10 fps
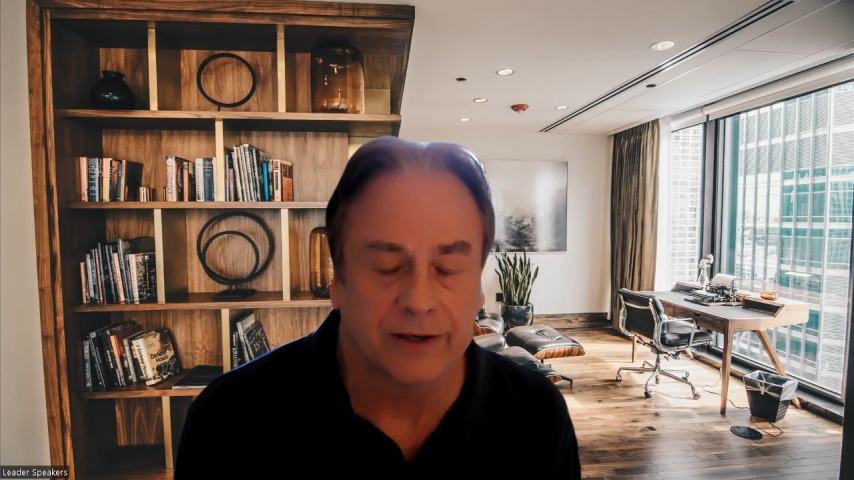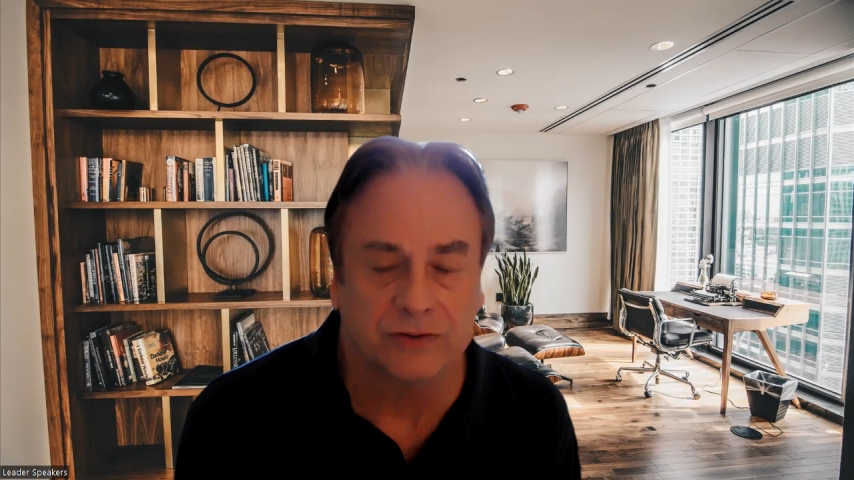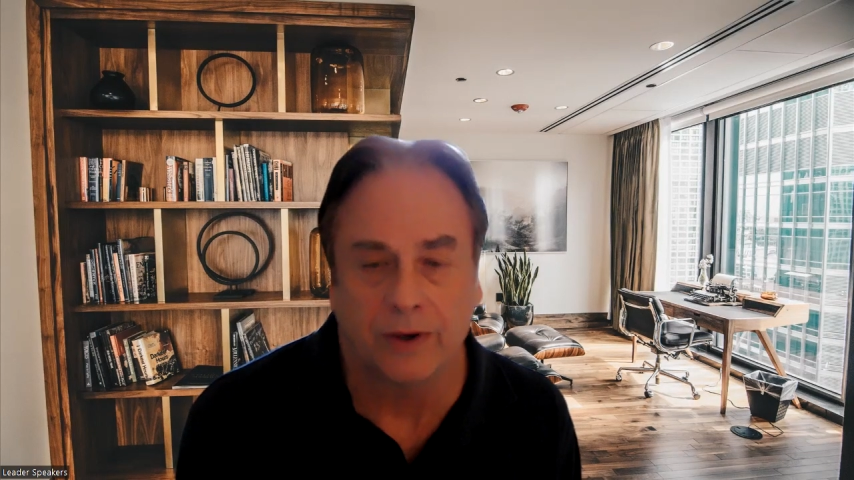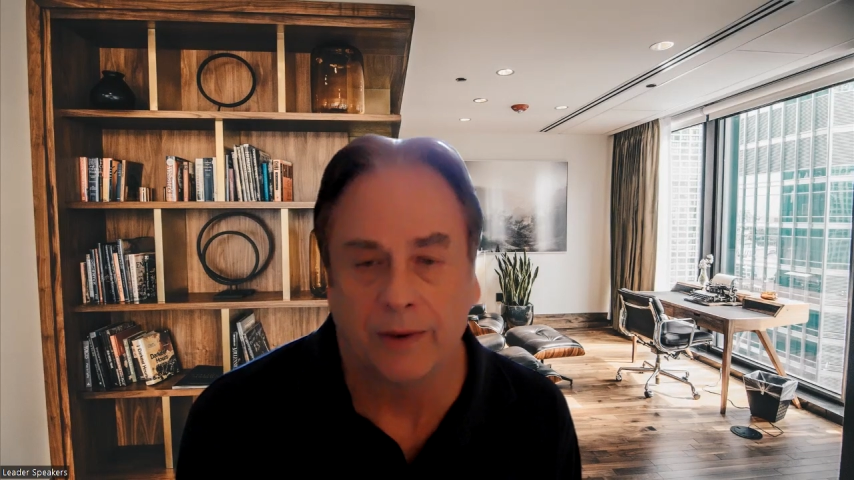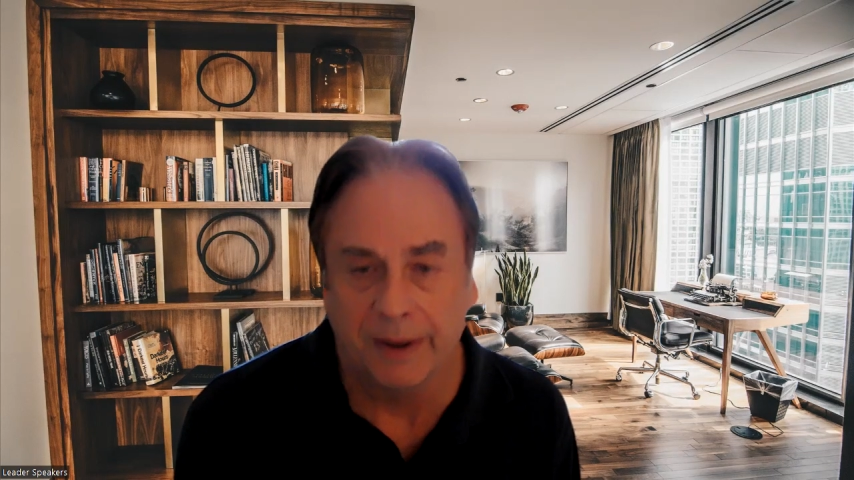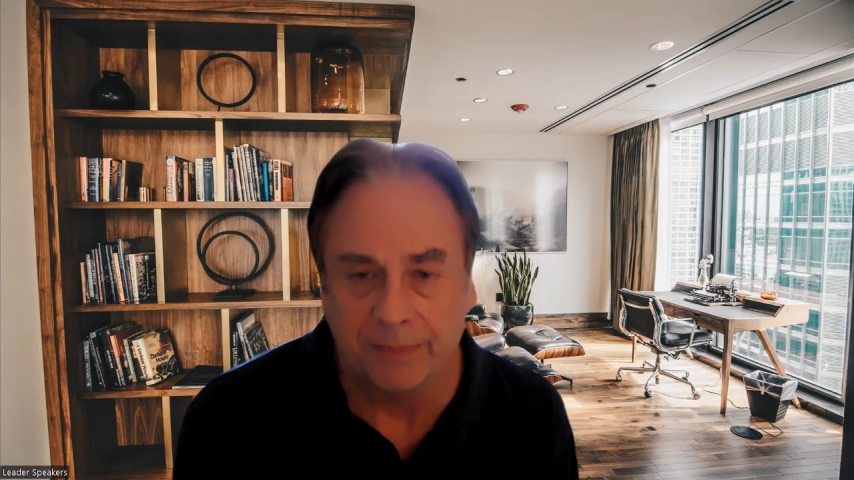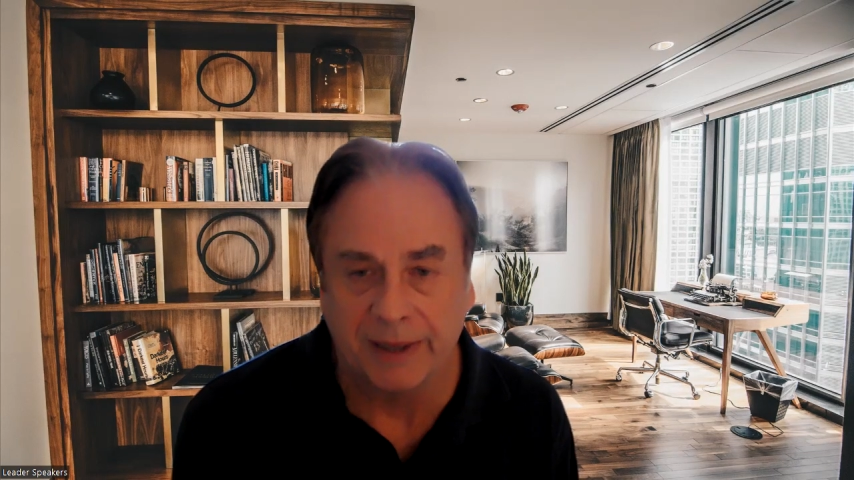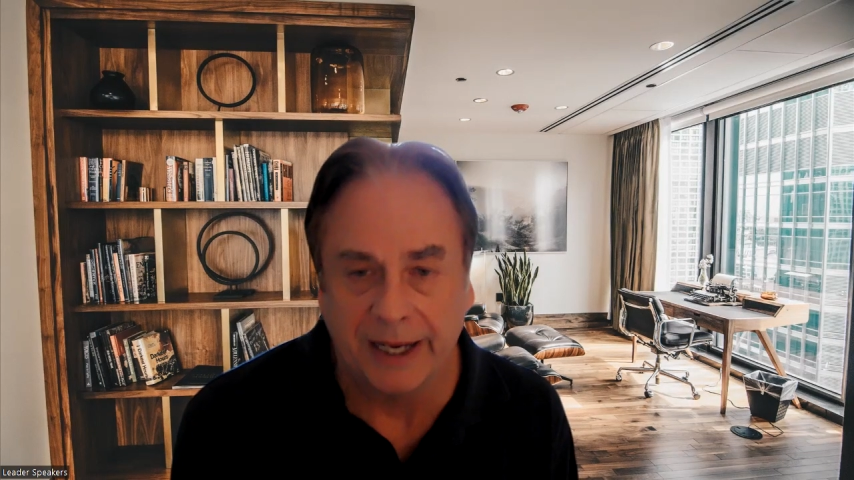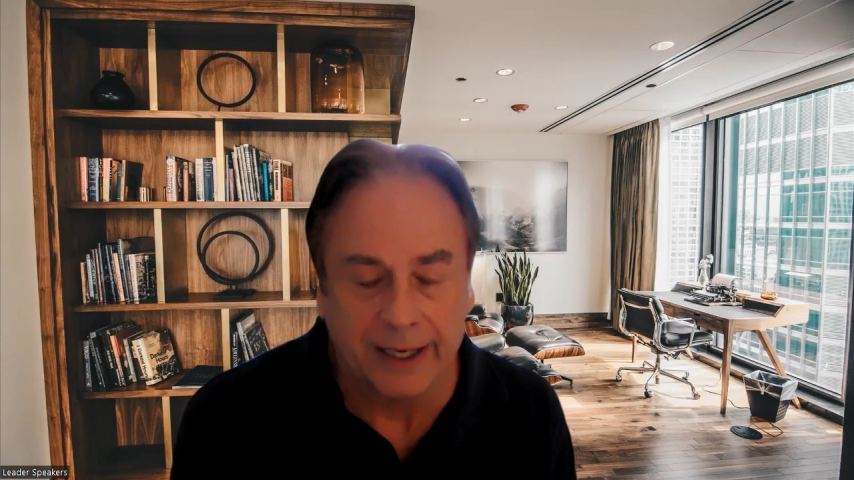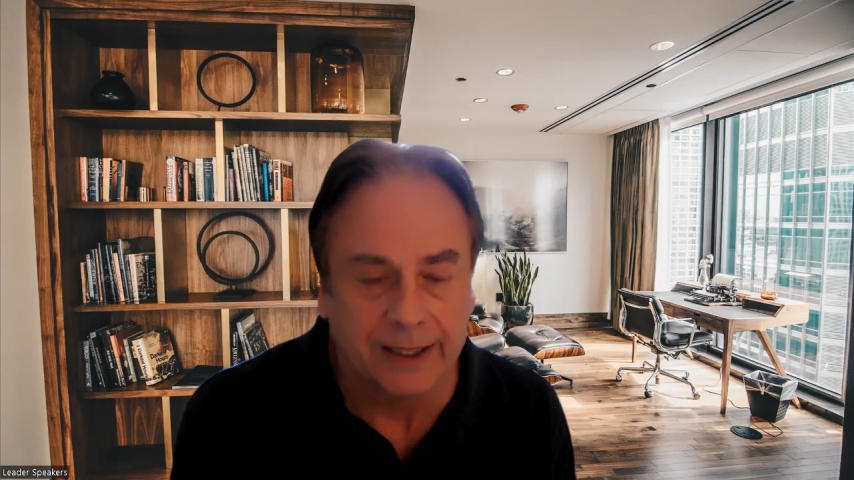So I went
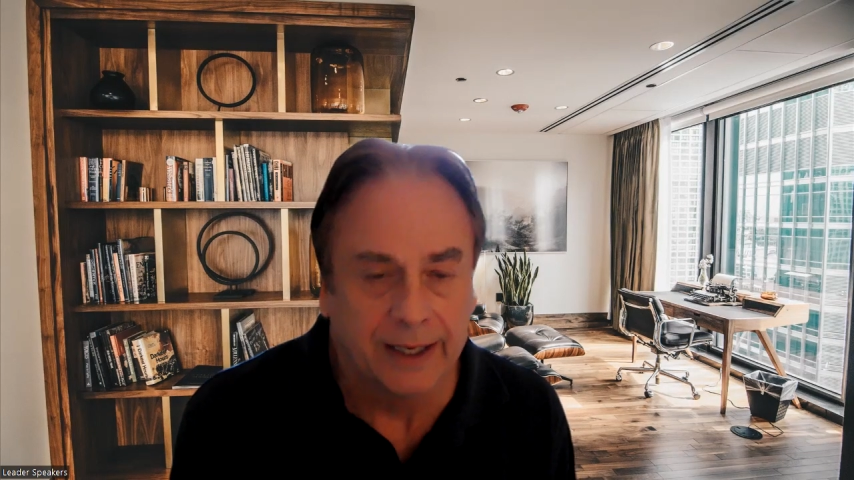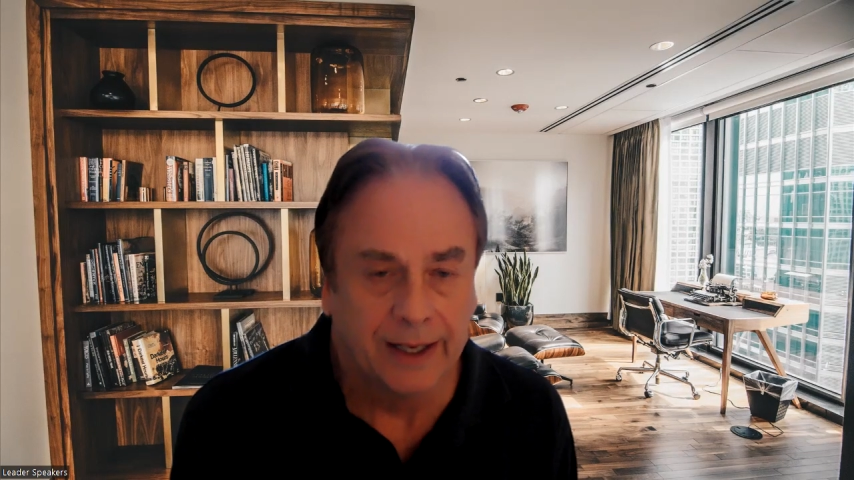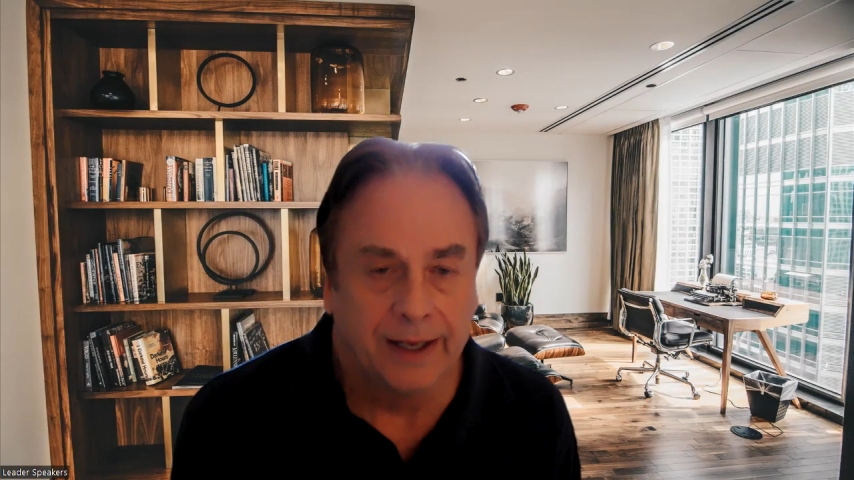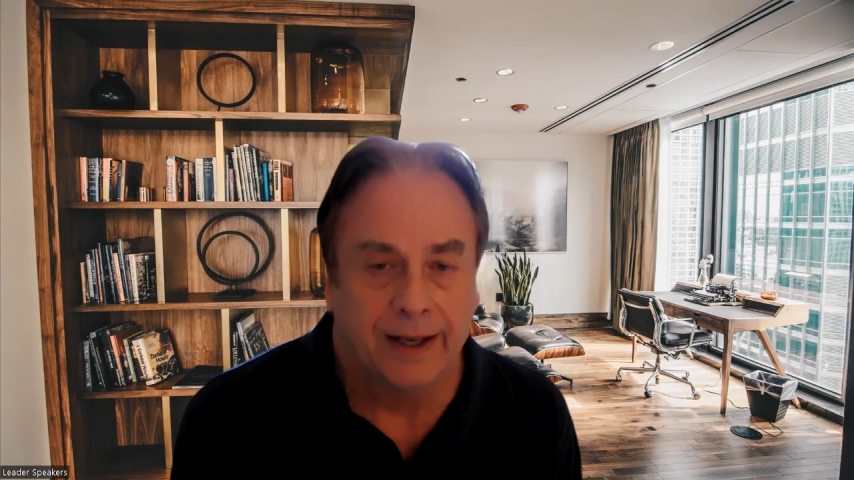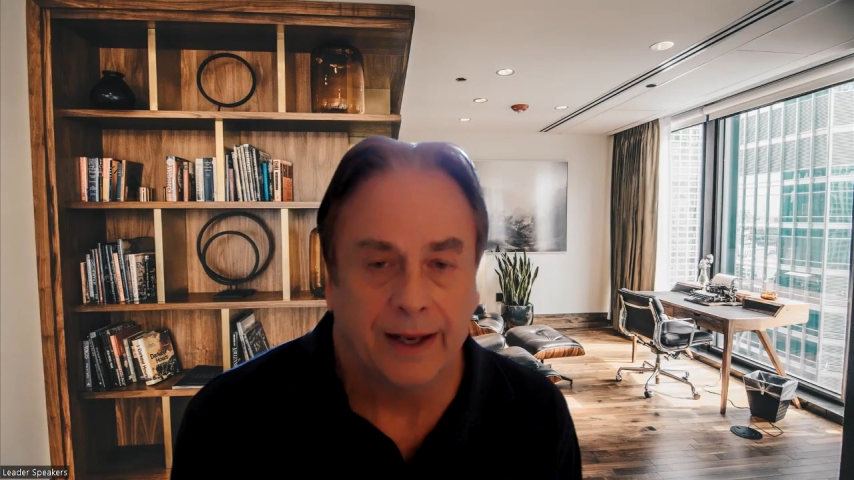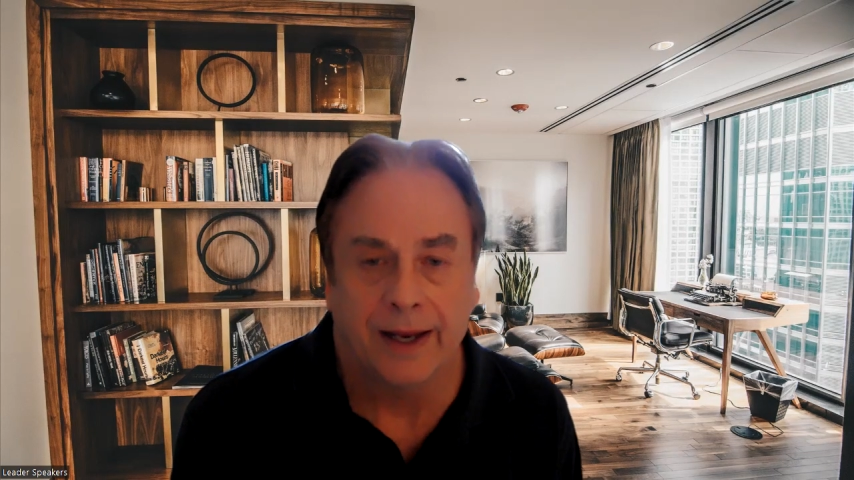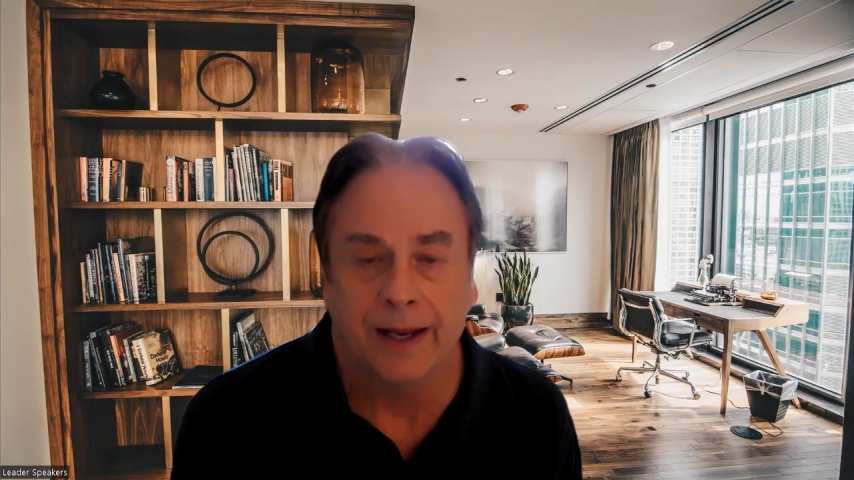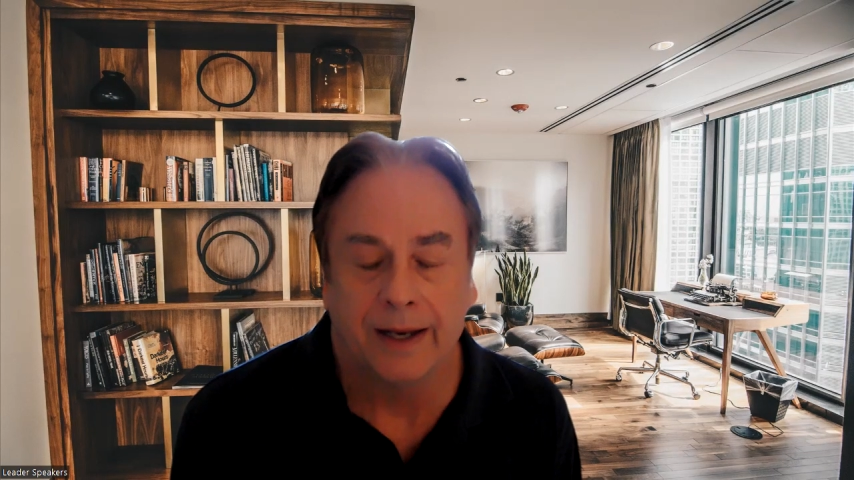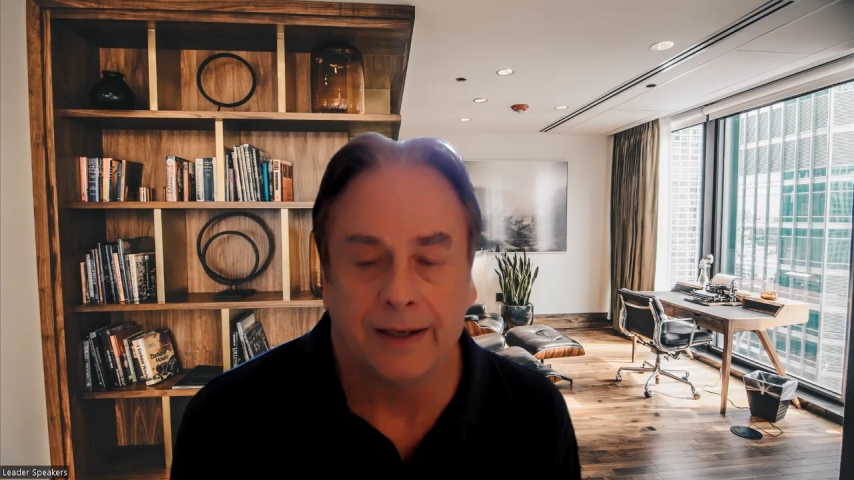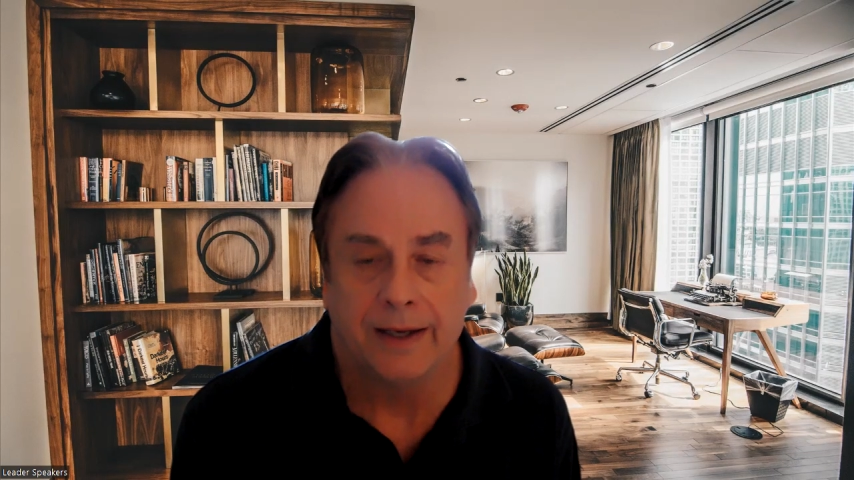back
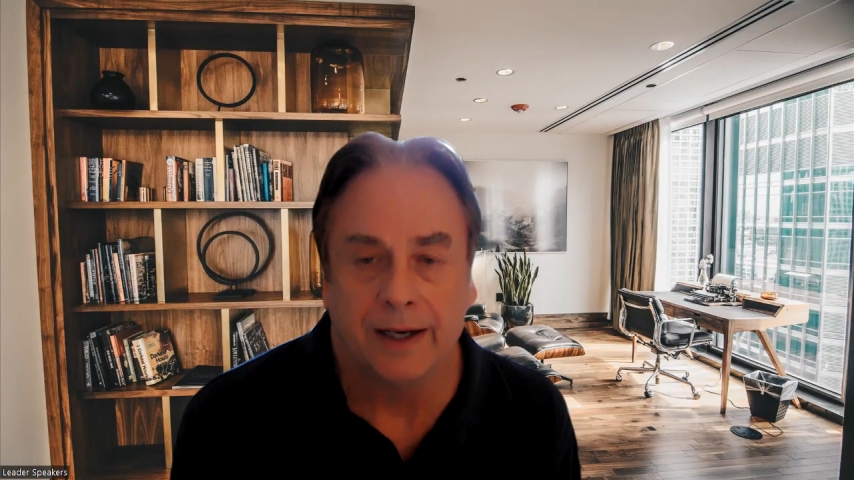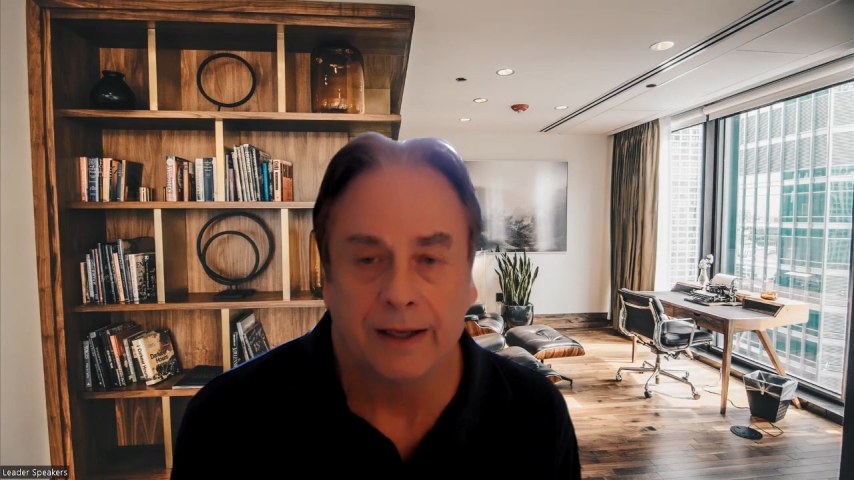and